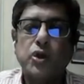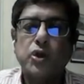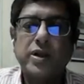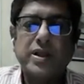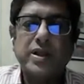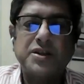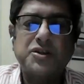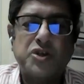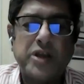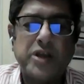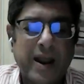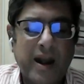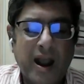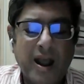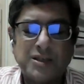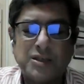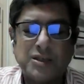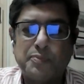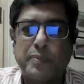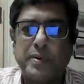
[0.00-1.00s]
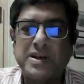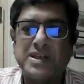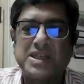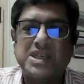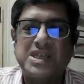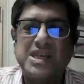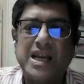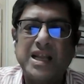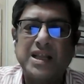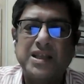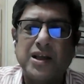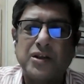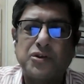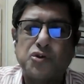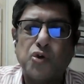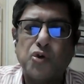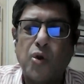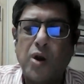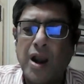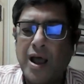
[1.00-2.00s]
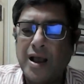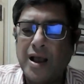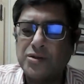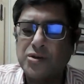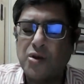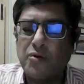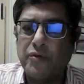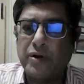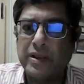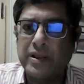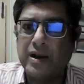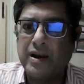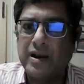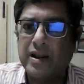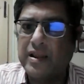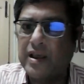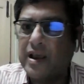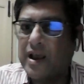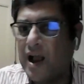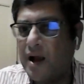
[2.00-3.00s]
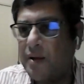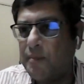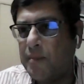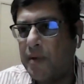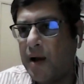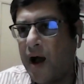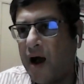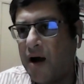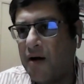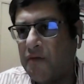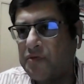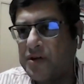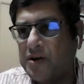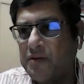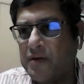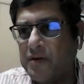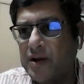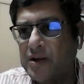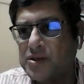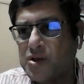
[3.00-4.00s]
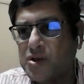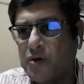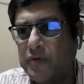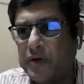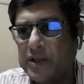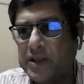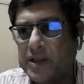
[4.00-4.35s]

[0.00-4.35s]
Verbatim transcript: did the Cheras precede the Cholas, or were they, did they come afterwards, or were